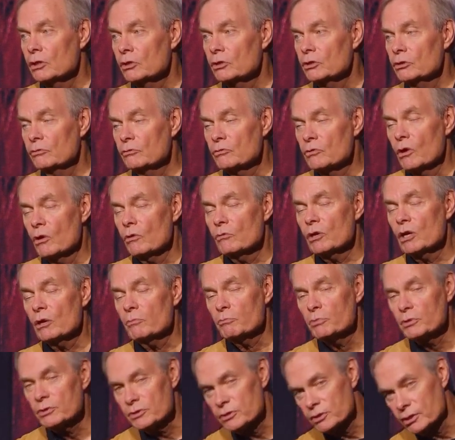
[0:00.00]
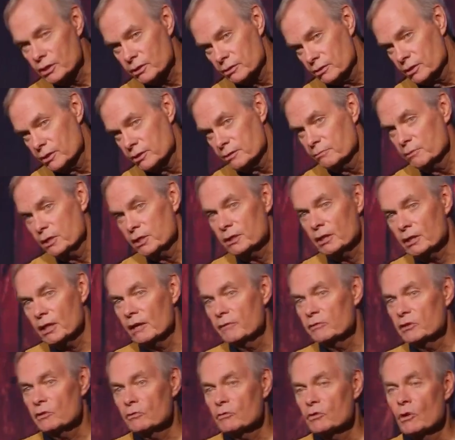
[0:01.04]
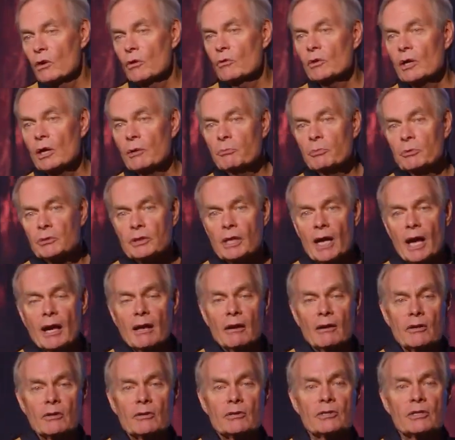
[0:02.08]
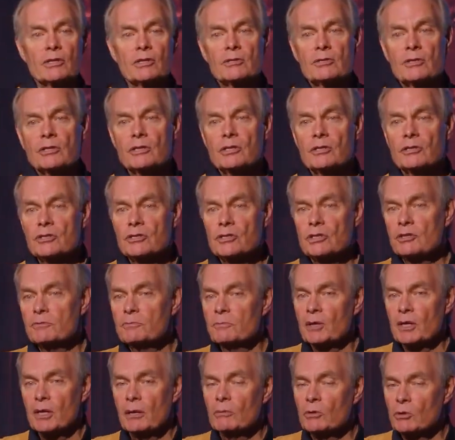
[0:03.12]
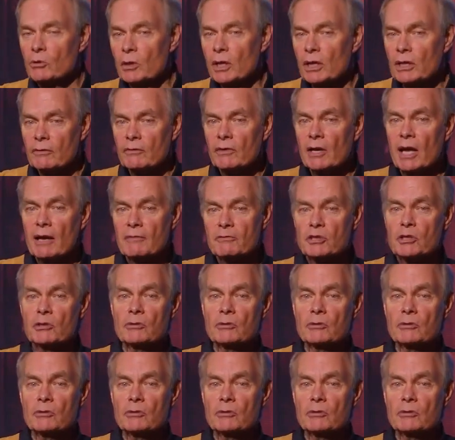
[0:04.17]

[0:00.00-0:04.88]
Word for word: You've grown up with sickness. Many of you have grown up with allergies, and it's just become a way of life.